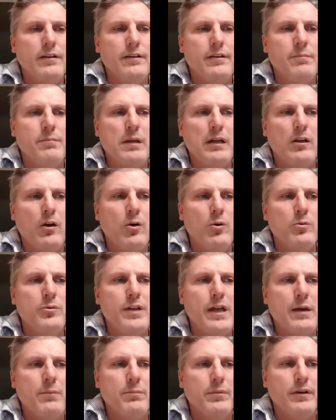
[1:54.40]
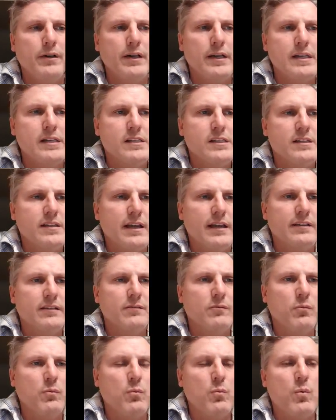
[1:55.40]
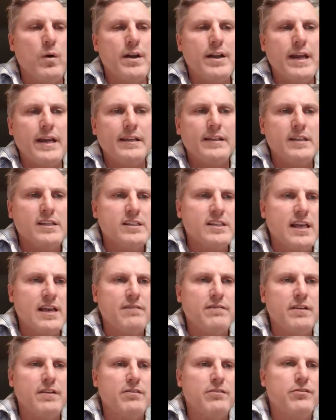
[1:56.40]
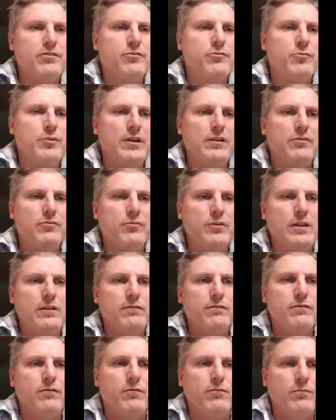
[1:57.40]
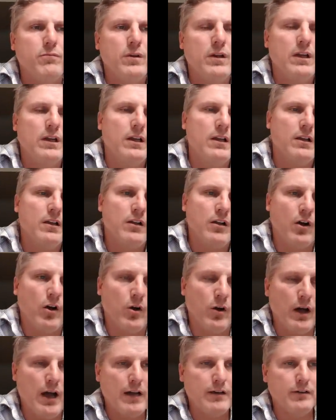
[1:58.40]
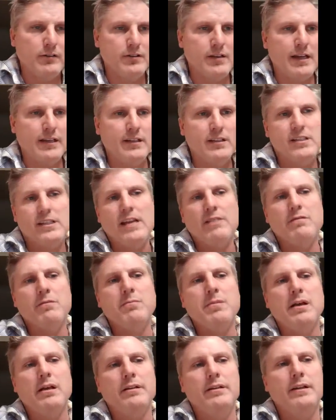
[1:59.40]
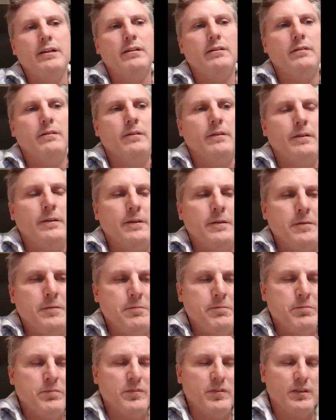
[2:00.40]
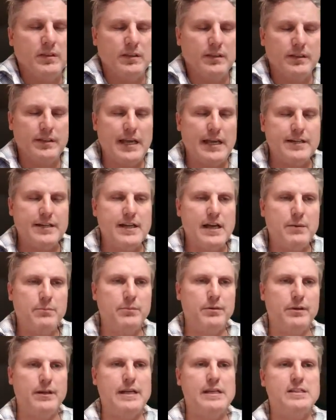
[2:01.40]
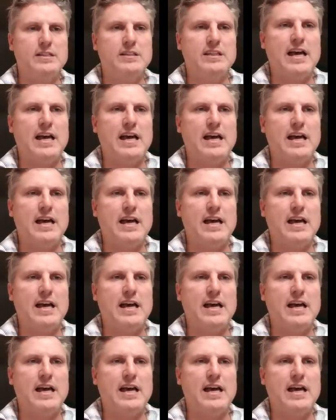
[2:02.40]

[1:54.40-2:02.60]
the below number is that 197.33 or 197 million. That number is